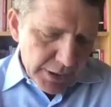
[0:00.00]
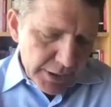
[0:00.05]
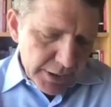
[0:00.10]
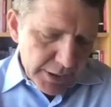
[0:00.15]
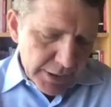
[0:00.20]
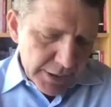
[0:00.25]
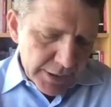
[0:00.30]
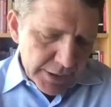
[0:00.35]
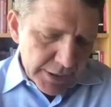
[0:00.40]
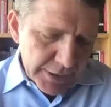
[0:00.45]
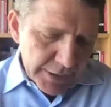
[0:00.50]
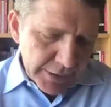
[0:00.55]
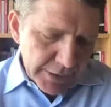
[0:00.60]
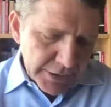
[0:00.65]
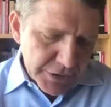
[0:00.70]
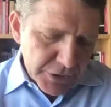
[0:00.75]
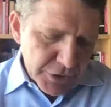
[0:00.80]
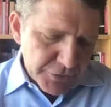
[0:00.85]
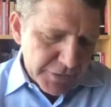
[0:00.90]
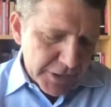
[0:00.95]
uh,
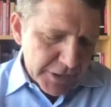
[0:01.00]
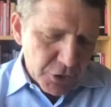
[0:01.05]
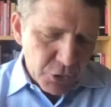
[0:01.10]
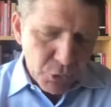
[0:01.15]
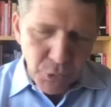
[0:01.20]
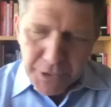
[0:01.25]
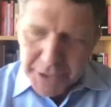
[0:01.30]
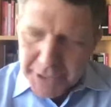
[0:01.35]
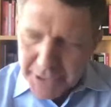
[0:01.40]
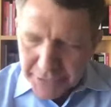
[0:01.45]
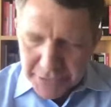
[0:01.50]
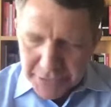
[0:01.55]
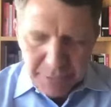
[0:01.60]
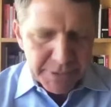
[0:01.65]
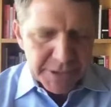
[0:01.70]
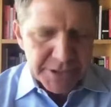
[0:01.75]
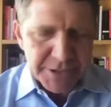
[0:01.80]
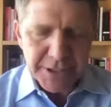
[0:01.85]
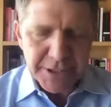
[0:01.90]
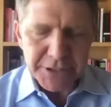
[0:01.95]
the sort of the curriculum
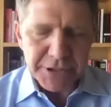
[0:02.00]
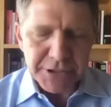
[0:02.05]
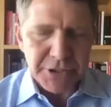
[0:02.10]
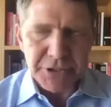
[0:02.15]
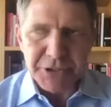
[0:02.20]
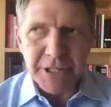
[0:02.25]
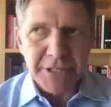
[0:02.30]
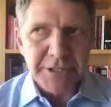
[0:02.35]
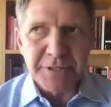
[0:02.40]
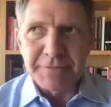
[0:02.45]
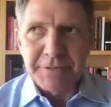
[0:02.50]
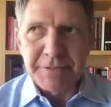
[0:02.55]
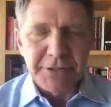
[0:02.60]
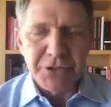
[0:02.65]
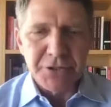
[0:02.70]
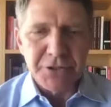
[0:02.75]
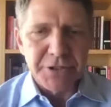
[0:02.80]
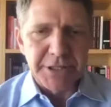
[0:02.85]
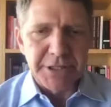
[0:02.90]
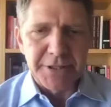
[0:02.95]
and such, there's lots of
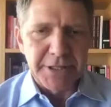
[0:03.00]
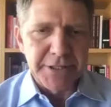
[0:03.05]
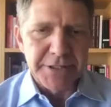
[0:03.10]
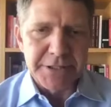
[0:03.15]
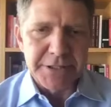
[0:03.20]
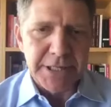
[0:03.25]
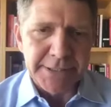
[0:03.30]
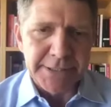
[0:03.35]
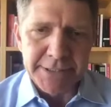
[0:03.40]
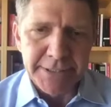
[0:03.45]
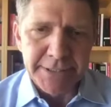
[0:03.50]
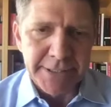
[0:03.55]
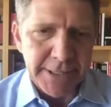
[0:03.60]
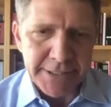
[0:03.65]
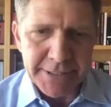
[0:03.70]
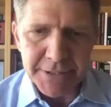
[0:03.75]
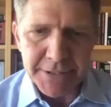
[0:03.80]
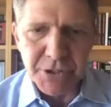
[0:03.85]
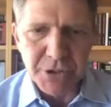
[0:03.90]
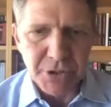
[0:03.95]
interesting things that I didn't
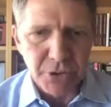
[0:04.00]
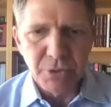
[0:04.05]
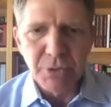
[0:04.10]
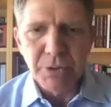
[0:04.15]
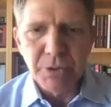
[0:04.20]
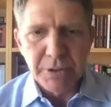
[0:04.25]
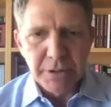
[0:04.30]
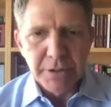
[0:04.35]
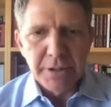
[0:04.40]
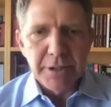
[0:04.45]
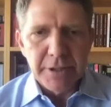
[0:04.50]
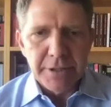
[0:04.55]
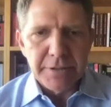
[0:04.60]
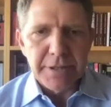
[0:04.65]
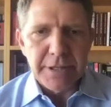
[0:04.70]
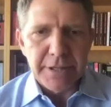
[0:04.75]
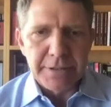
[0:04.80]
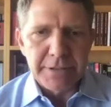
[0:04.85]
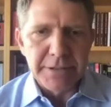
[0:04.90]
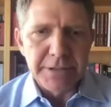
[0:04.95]
get into.
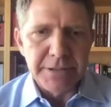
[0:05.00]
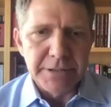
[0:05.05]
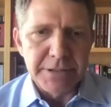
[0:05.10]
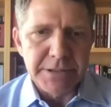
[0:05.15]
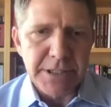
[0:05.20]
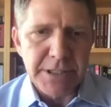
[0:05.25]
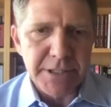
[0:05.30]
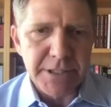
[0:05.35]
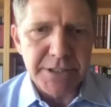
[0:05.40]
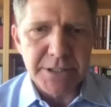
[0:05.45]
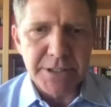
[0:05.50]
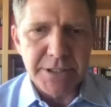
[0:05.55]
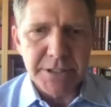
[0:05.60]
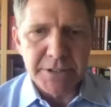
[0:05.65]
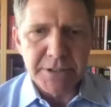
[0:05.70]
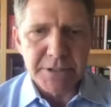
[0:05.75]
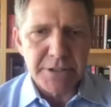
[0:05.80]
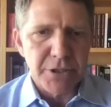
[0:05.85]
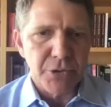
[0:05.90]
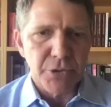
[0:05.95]
That
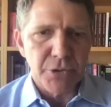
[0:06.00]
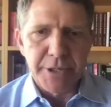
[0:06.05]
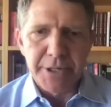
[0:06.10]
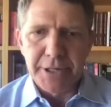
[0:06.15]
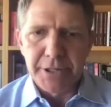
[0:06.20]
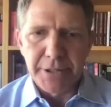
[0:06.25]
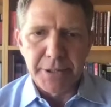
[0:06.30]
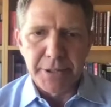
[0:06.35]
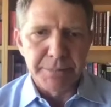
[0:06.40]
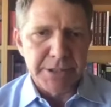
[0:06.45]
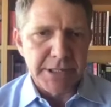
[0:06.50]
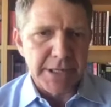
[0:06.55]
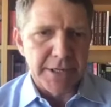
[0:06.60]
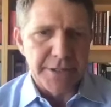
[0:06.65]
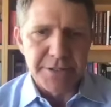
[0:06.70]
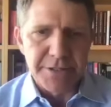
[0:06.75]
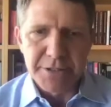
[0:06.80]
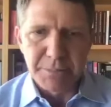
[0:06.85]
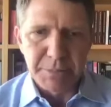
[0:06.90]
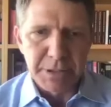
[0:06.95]
Texas curriculum
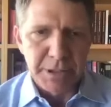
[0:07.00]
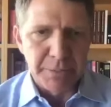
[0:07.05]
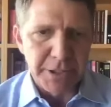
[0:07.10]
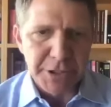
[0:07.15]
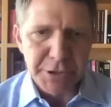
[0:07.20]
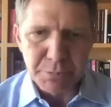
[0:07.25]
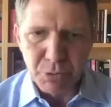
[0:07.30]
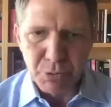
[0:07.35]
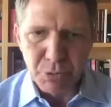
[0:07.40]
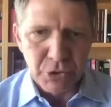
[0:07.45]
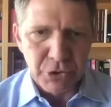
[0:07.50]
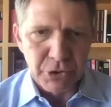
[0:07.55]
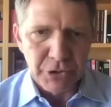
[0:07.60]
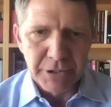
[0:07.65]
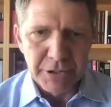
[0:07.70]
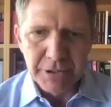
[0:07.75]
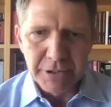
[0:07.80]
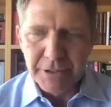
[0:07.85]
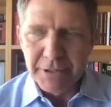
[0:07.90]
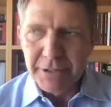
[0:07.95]
tends to be much
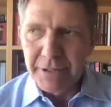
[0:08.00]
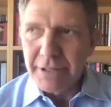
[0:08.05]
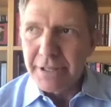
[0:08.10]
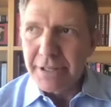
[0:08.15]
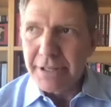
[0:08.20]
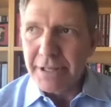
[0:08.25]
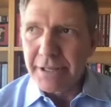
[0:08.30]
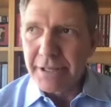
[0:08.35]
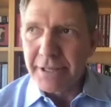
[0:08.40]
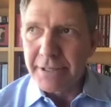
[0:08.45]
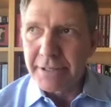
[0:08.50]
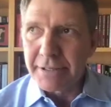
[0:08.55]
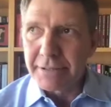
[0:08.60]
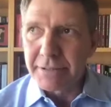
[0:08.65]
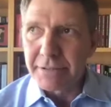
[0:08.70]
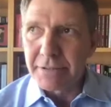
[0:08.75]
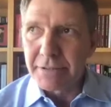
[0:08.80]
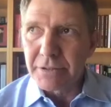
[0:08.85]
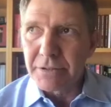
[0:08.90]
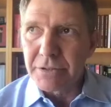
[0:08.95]
more uh,
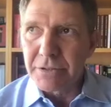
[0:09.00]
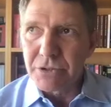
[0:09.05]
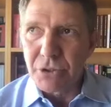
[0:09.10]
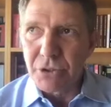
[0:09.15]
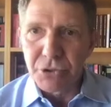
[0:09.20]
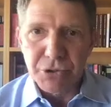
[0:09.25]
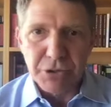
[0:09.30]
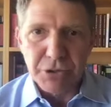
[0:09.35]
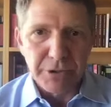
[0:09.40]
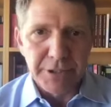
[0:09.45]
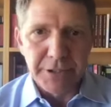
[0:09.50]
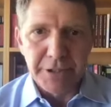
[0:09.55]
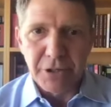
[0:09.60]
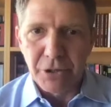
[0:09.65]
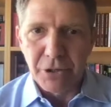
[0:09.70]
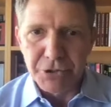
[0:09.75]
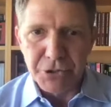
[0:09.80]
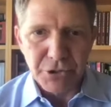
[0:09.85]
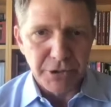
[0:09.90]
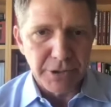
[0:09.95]
socially,
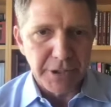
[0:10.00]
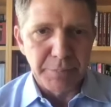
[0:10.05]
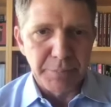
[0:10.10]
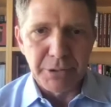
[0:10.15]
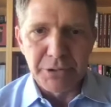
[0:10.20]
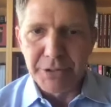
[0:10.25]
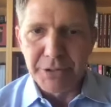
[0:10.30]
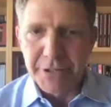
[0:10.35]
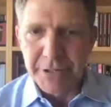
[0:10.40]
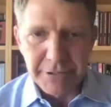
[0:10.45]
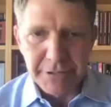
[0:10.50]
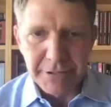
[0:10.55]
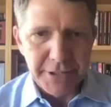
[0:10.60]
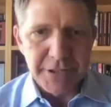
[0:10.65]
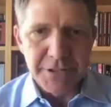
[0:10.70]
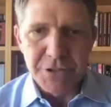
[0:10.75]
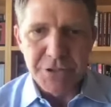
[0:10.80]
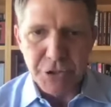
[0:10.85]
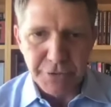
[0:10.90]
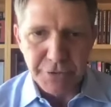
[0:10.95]
culturally, politically
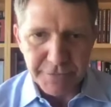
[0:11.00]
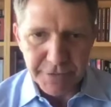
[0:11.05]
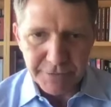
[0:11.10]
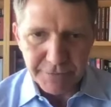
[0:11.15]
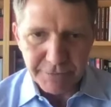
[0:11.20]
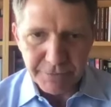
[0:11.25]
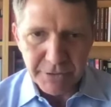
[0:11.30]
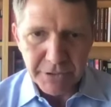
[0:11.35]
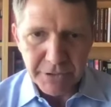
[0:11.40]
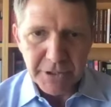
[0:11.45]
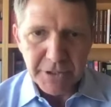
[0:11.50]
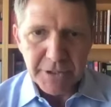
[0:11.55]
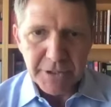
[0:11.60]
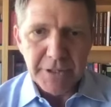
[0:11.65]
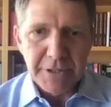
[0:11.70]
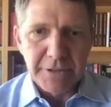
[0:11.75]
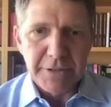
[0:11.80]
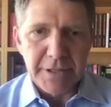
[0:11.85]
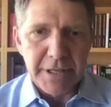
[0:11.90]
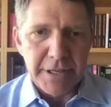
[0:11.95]
conservative
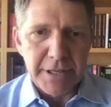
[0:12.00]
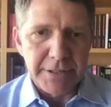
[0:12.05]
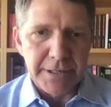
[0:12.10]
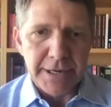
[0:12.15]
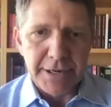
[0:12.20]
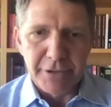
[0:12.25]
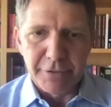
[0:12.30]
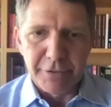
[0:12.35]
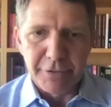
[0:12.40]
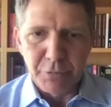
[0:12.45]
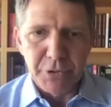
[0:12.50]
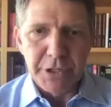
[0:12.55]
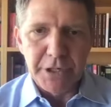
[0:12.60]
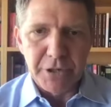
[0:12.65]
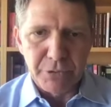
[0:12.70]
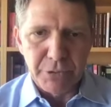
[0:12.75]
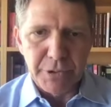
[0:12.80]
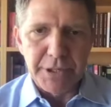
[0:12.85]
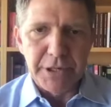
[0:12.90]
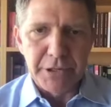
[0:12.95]
than California
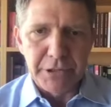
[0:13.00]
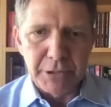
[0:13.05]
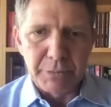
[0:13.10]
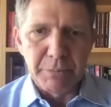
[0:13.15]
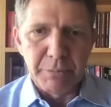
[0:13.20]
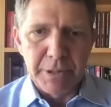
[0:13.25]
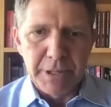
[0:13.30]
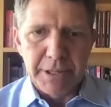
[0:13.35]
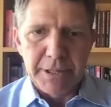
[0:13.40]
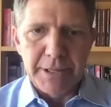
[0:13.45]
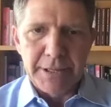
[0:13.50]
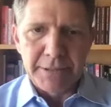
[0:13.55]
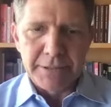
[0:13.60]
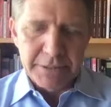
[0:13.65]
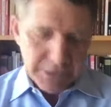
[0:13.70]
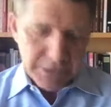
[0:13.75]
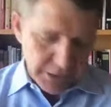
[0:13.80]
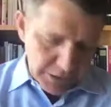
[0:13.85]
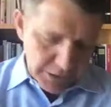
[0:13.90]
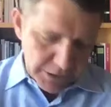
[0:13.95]
curriculum.
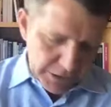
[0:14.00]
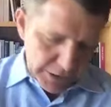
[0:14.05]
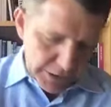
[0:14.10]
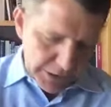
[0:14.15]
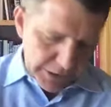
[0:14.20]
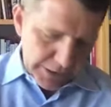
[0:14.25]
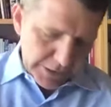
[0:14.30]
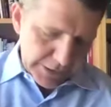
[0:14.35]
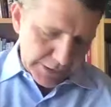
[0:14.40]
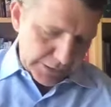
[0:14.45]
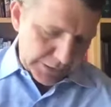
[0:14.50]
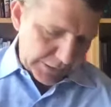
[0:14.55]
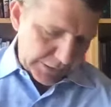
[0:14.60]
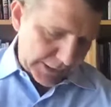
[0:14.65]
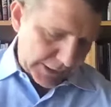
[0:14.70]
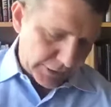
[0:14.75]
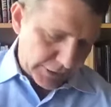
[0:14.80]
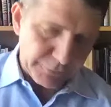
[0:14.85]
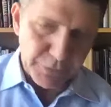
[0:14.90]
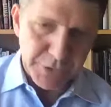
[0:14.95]
And uh,
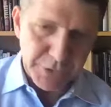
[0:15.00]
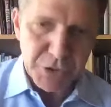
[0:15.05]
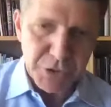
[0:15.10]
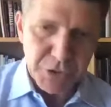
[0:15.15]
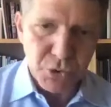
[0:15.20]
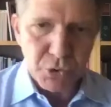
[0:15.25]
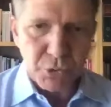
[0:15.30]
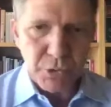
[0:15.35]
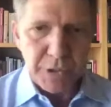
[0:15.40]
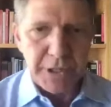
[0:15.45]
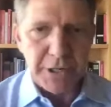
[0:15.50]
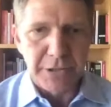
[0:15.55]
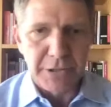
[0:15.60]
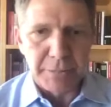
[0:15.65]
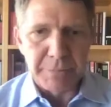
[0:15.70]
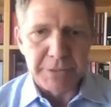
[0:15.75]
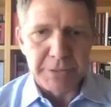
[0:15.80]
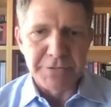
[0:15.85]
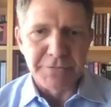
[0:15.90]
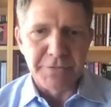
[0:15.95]
California school
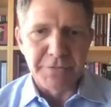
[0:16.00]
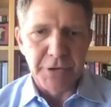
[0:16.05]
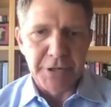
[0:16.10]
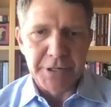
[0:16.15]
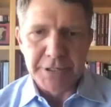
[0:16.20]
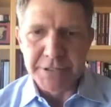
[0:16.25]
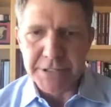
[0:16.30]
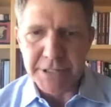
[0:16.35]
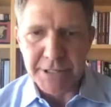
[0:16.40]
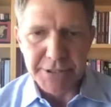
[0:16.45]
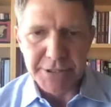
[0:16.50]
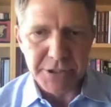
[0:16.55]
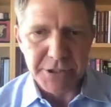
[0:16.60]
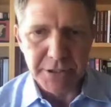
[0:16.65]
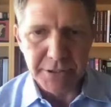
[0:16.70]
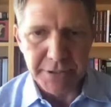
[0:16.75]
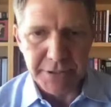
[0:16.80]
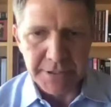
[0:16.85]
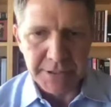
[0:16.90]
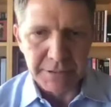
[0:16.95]
curriculum is very
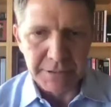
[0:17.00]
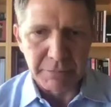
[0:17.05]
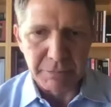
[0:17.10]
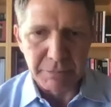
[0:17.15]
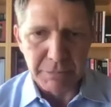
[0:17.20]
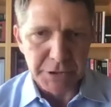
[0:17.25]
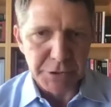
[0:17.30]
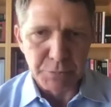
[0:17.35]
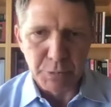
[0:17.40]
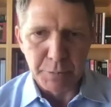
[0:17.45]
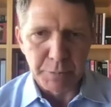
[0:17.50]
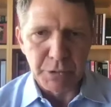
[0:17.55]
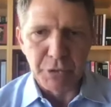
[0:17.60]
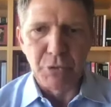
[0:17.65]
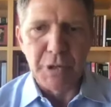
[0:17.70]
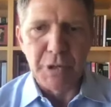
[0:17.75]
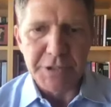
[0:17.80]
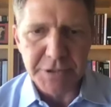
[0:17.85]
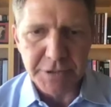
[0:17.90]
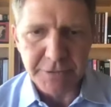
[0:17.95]
intentionally much more
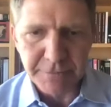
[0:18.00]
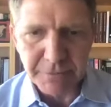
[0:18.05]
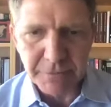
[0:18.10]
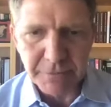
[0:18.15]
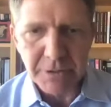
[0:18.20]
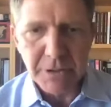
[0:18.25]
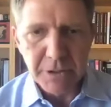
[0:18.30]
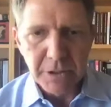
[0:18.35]
progressive.